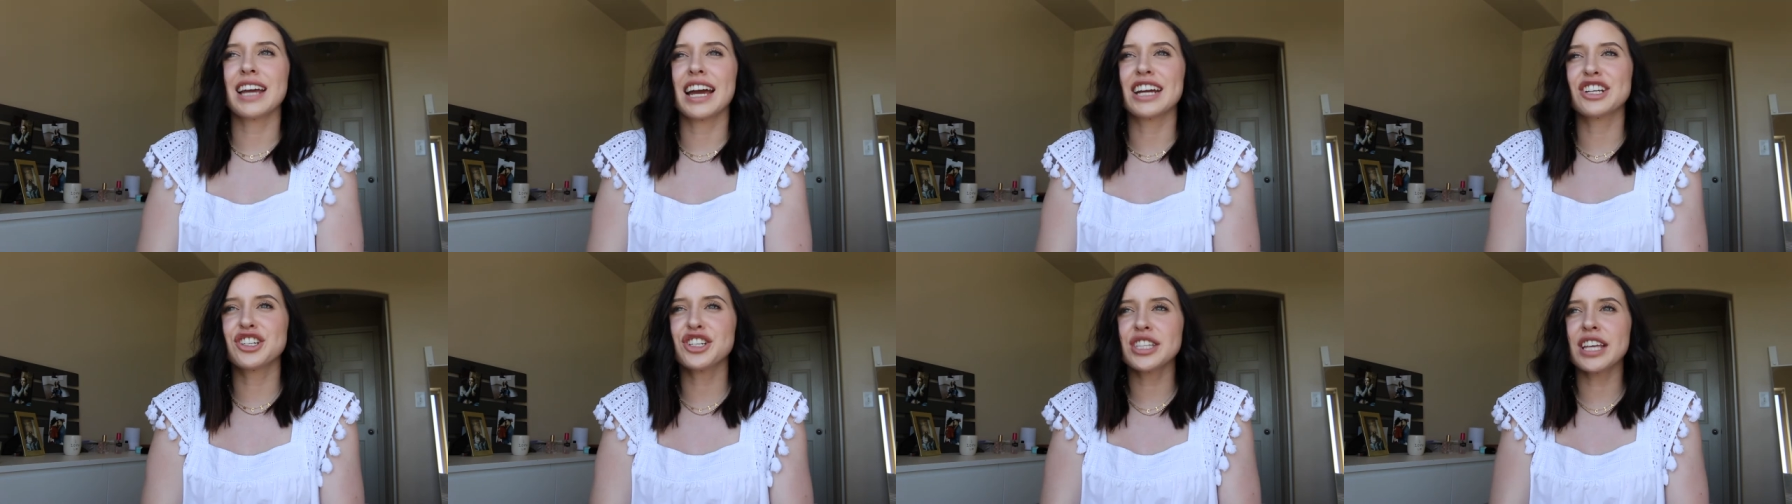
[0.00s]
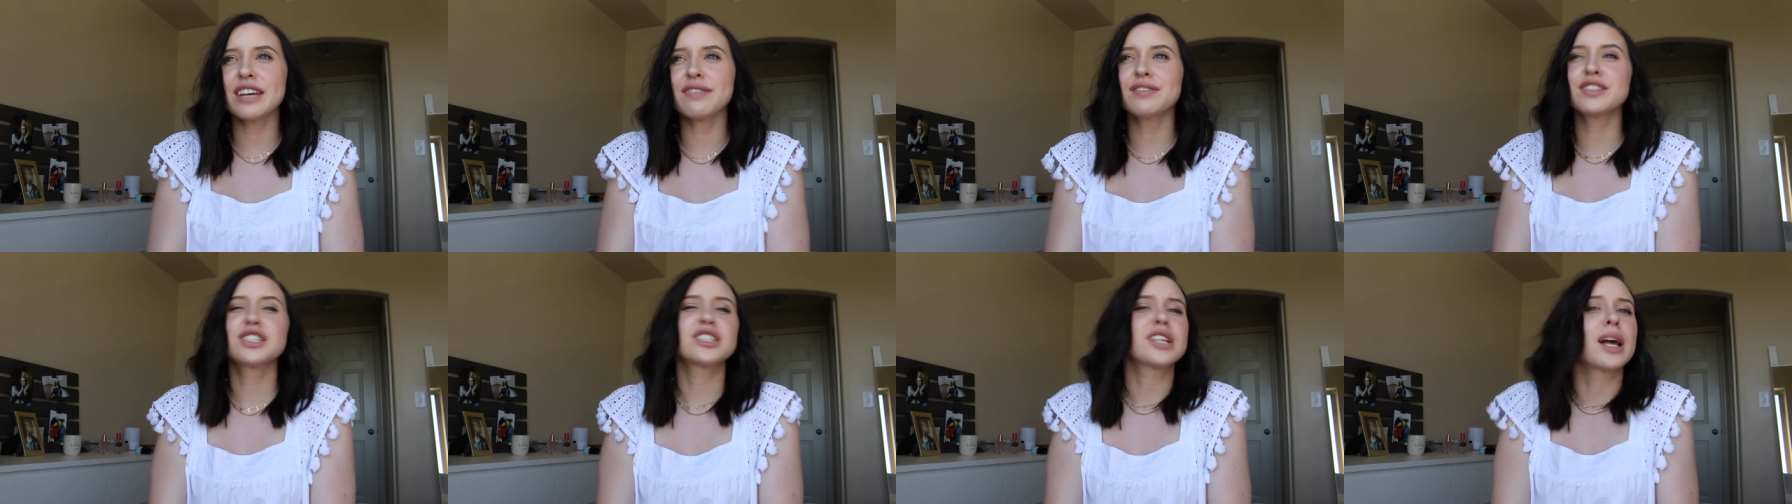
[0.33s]
I just
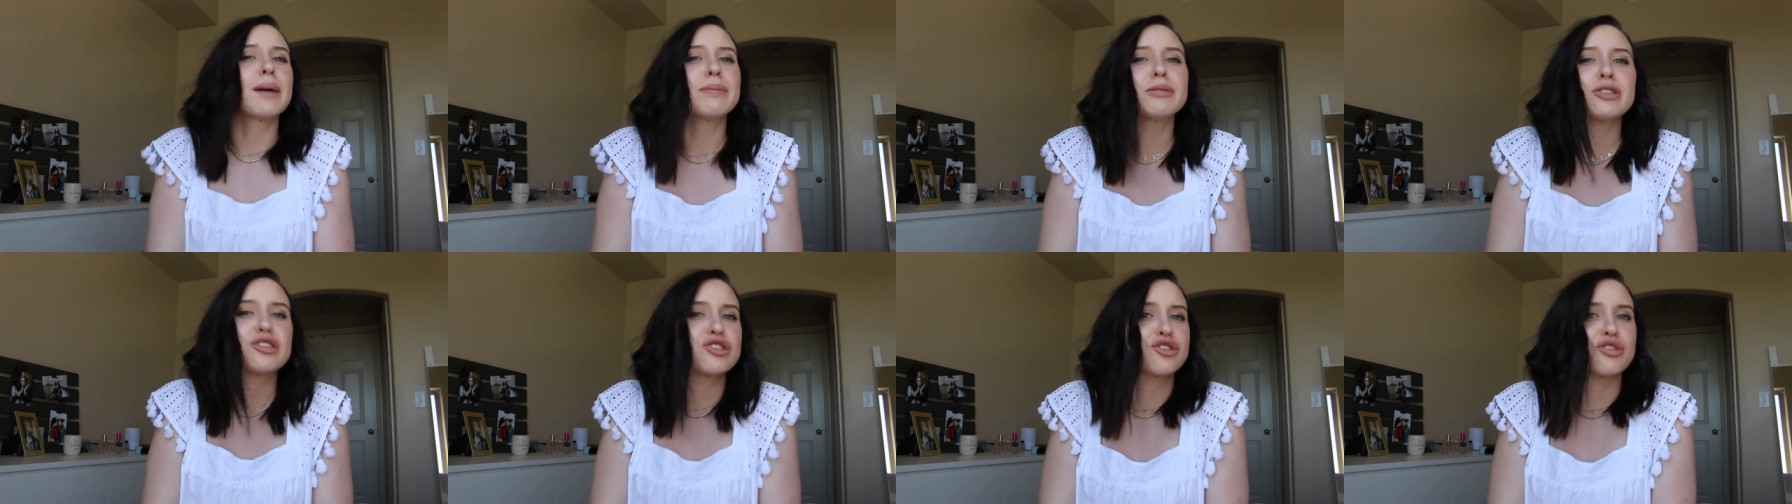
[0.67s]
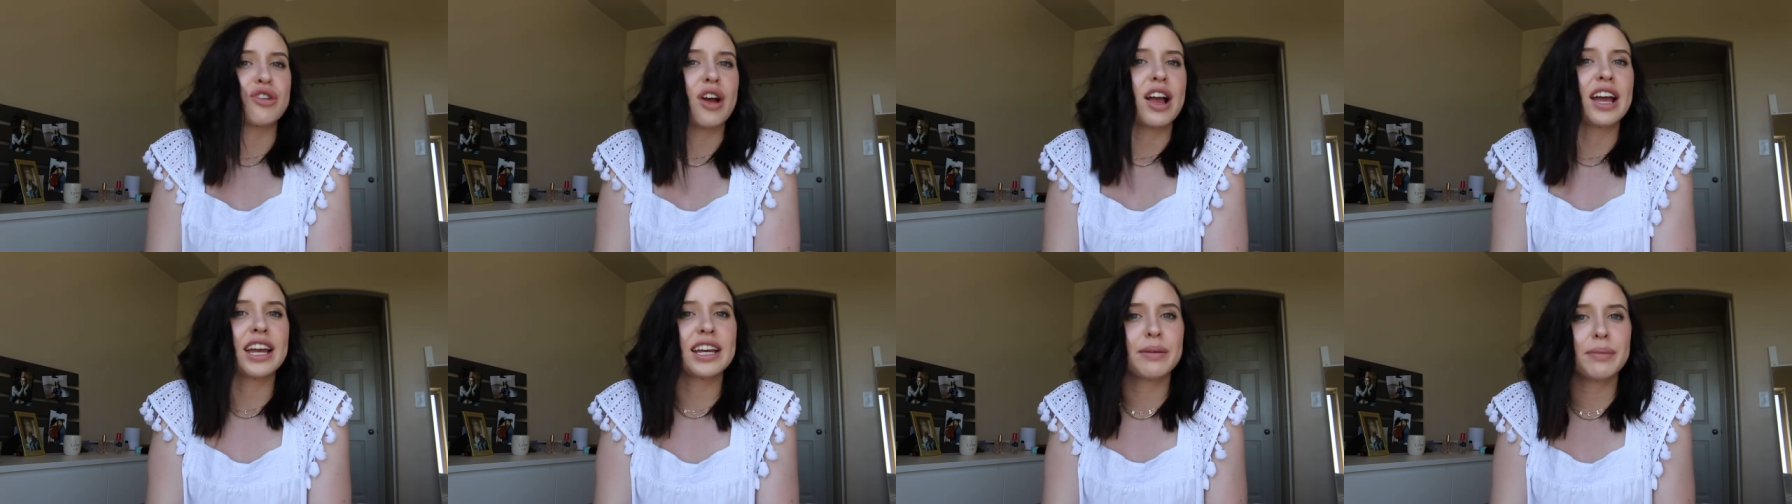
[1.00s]
have stopped
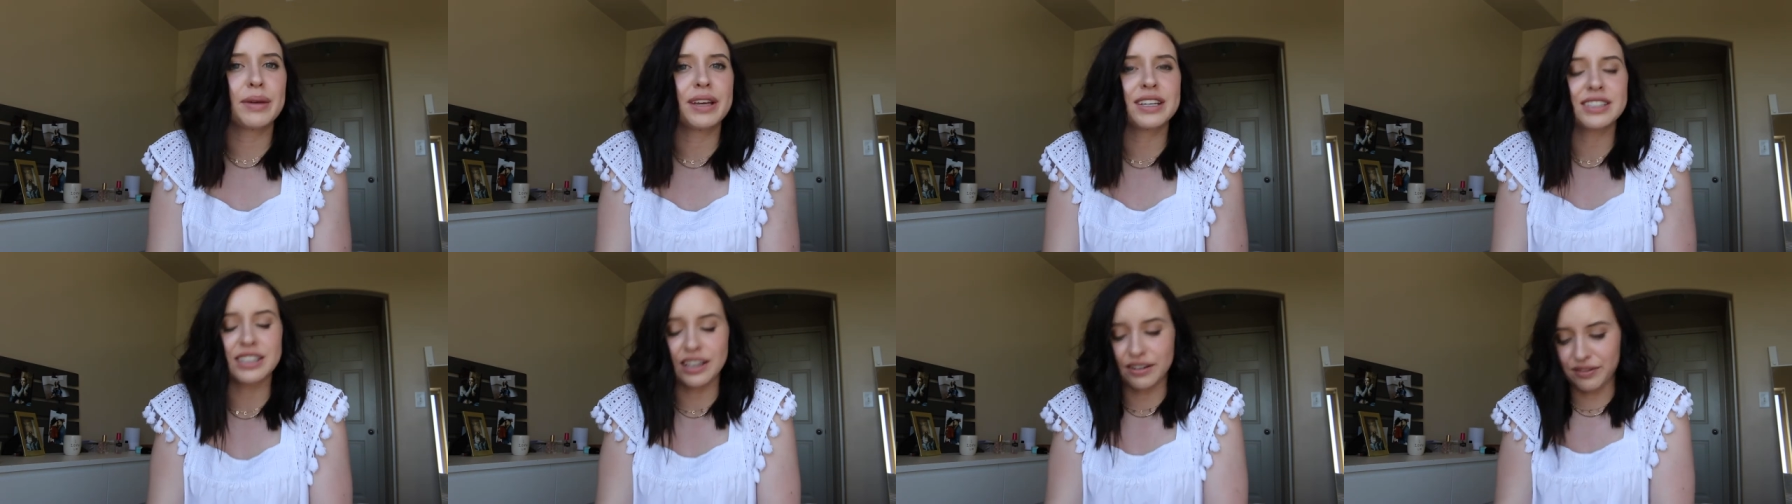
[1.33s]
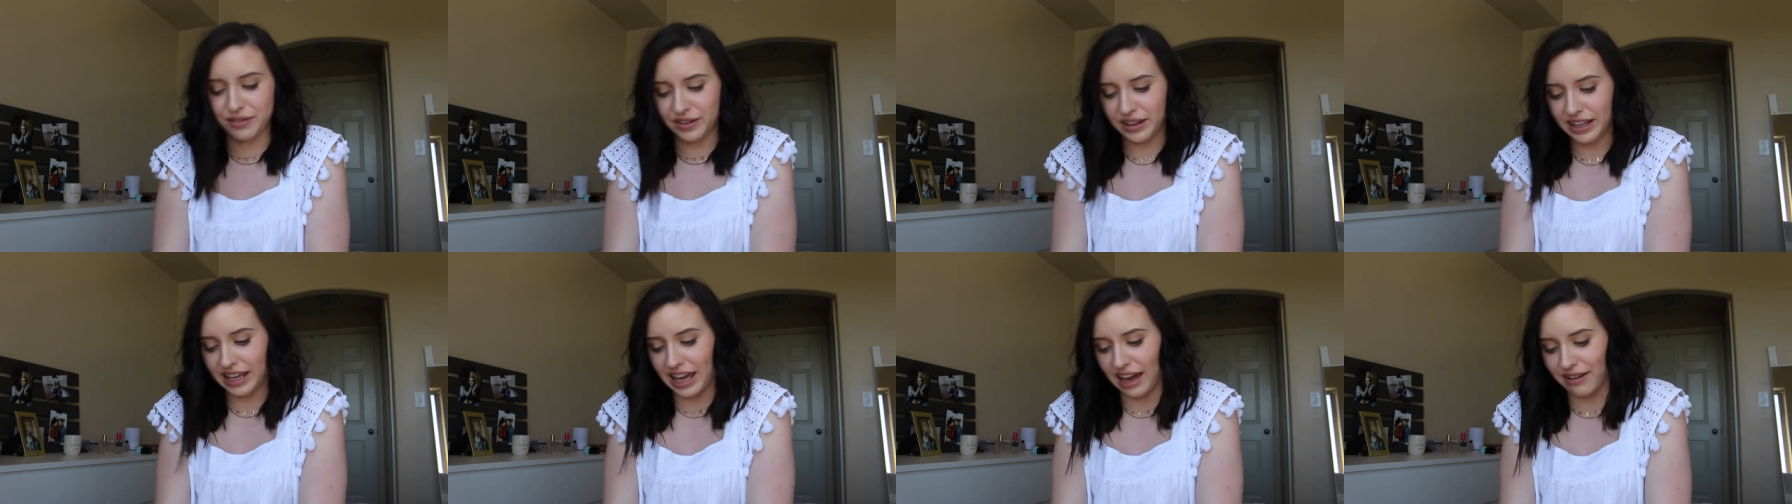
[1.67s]
trying because I
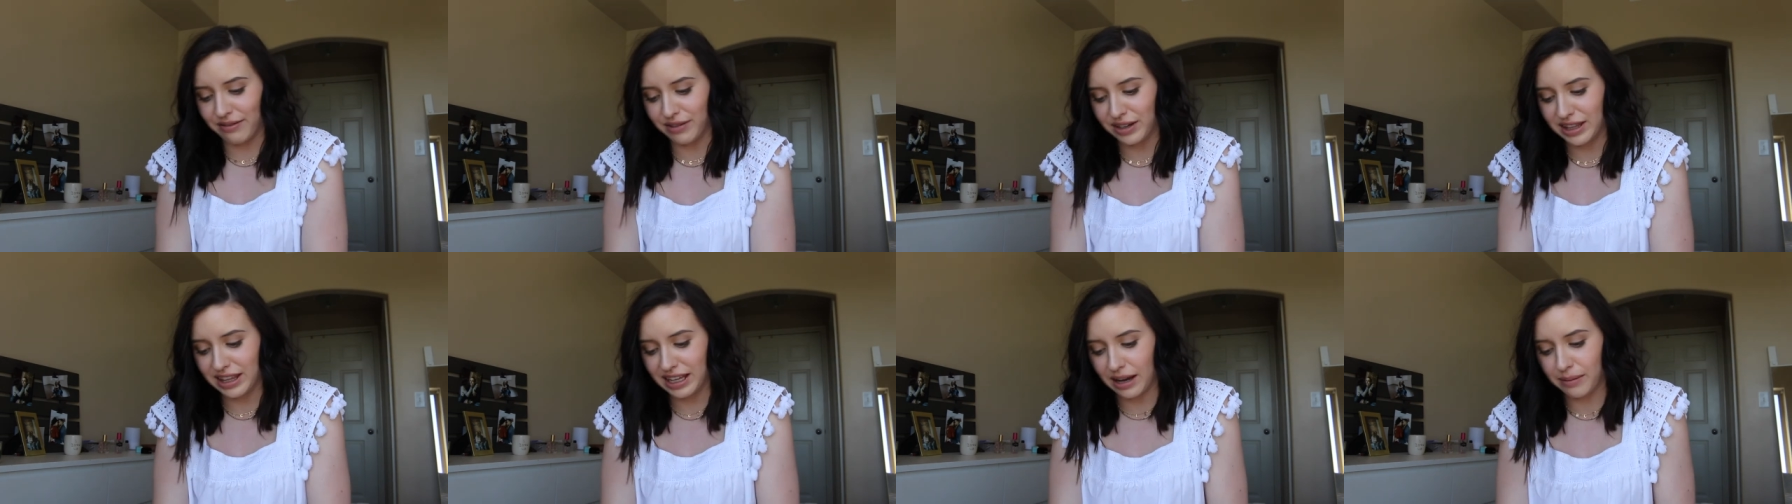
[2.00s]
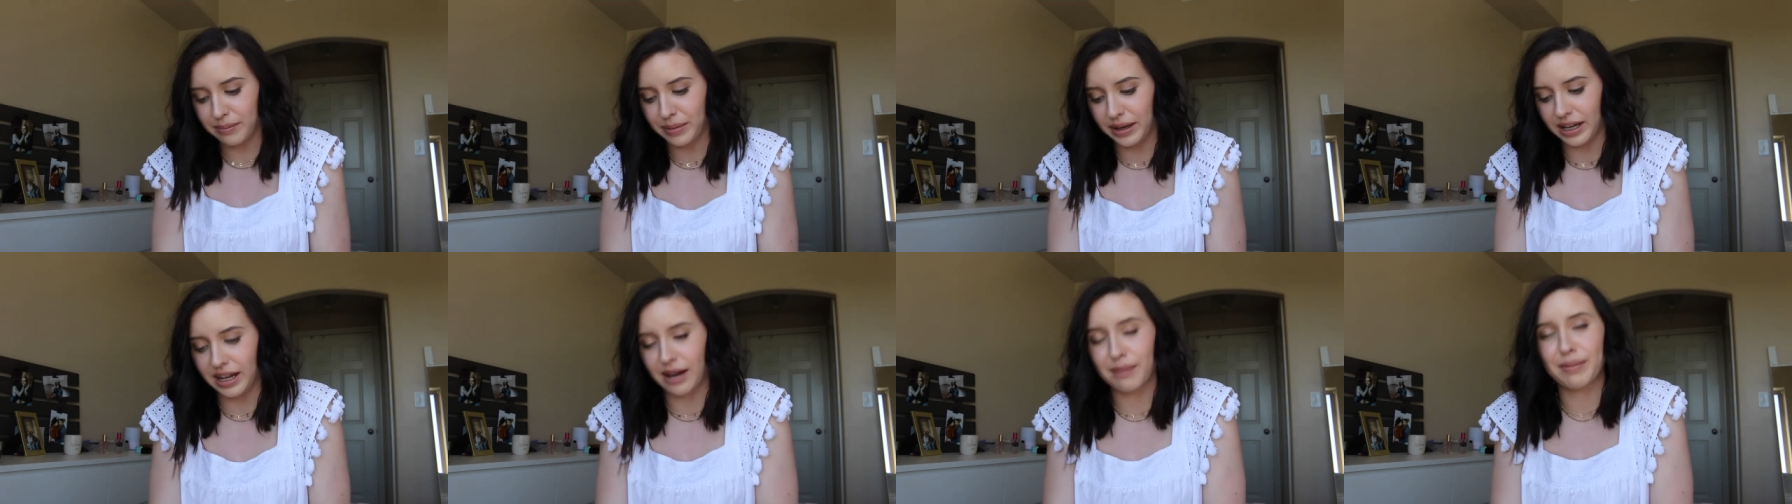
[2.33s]
feel like everything
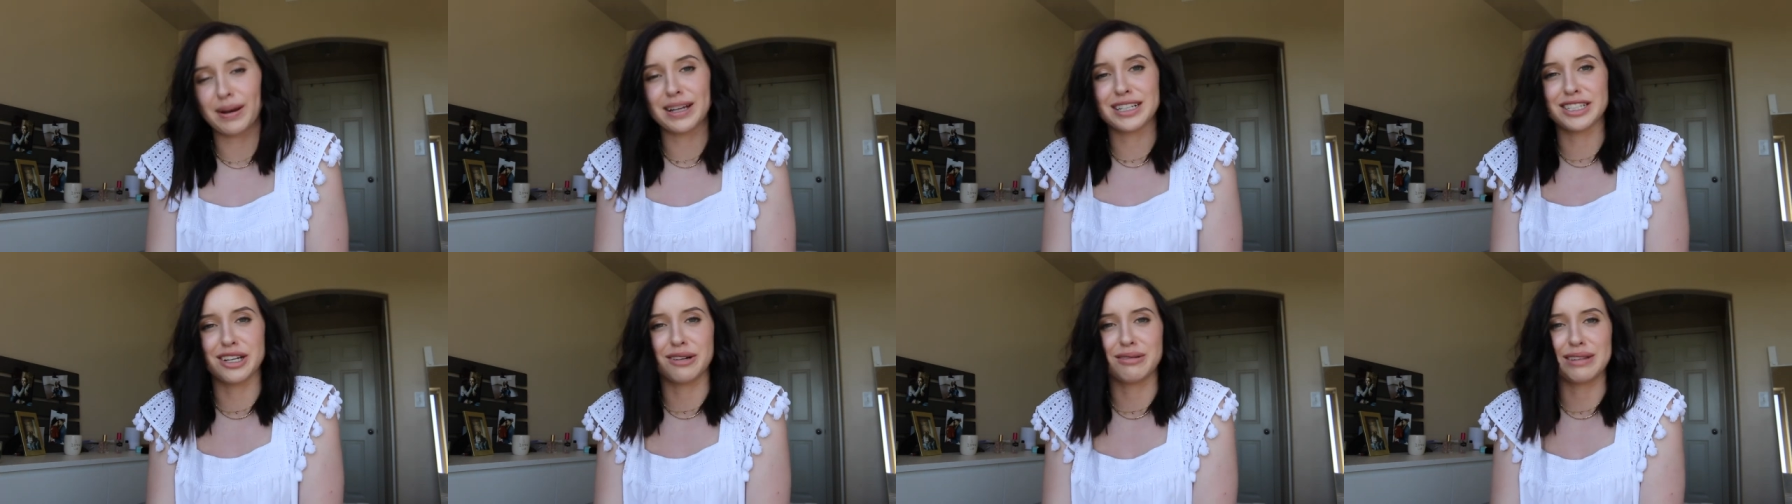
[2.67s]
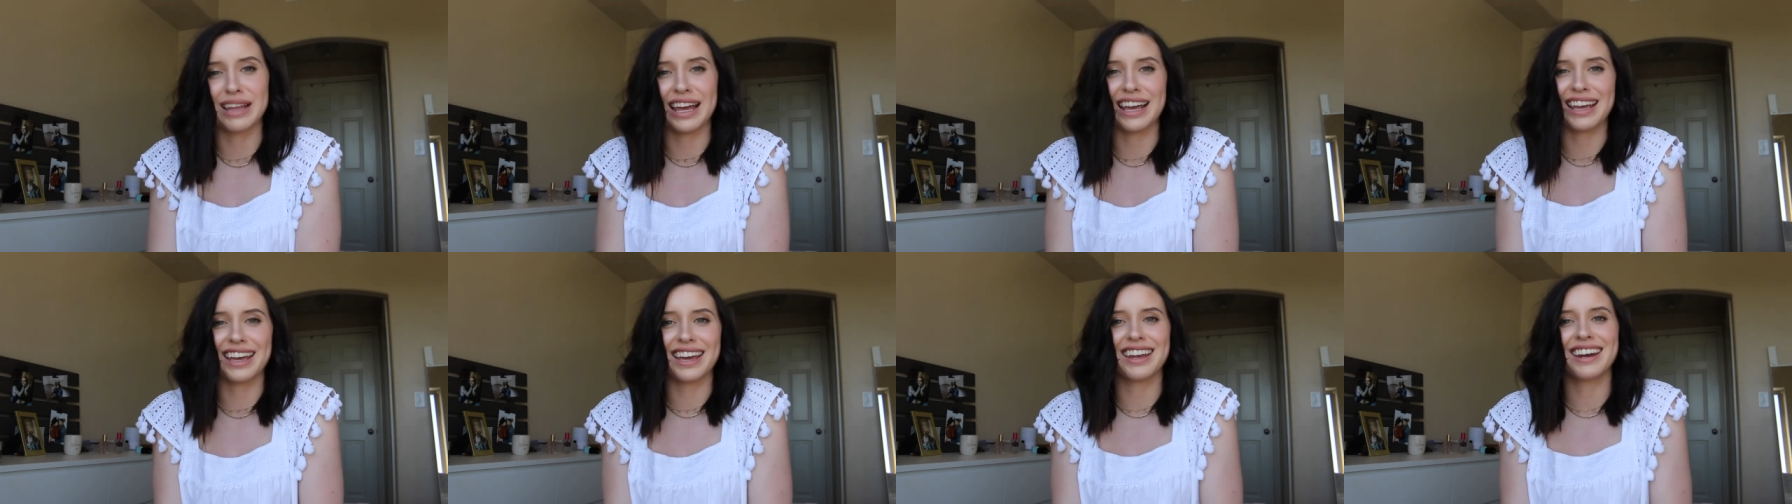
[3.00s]
I pick up, I don't
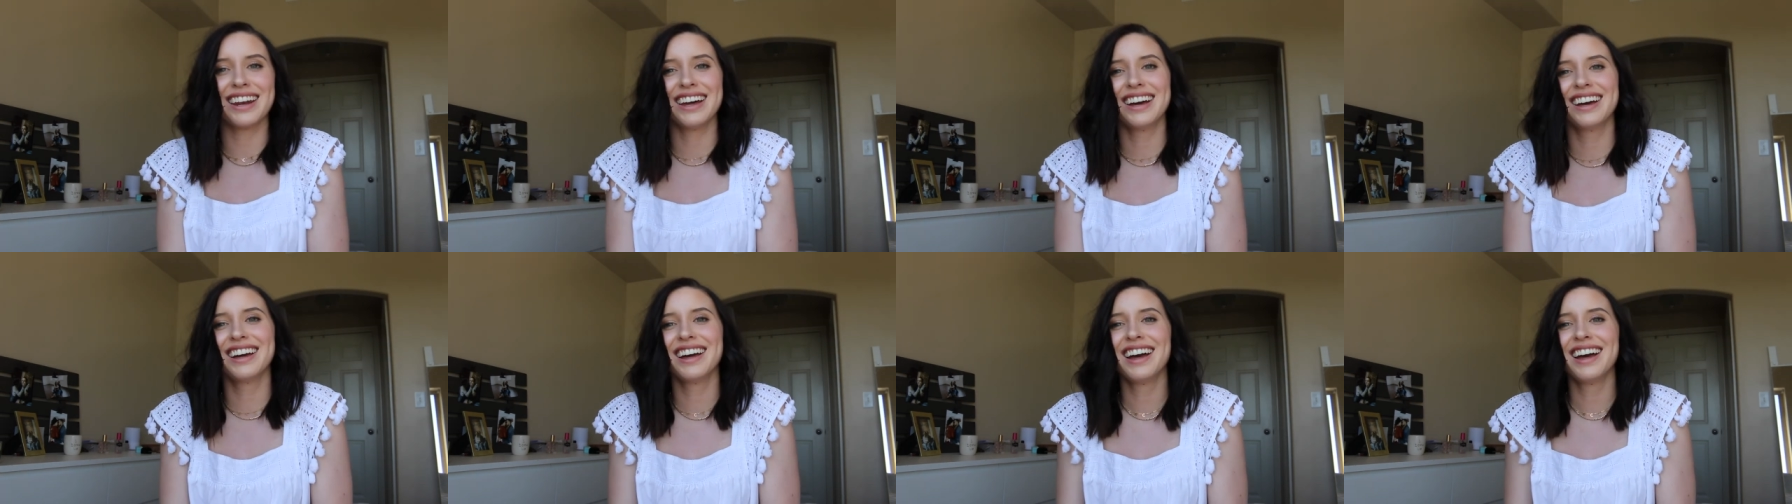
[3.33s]
like it.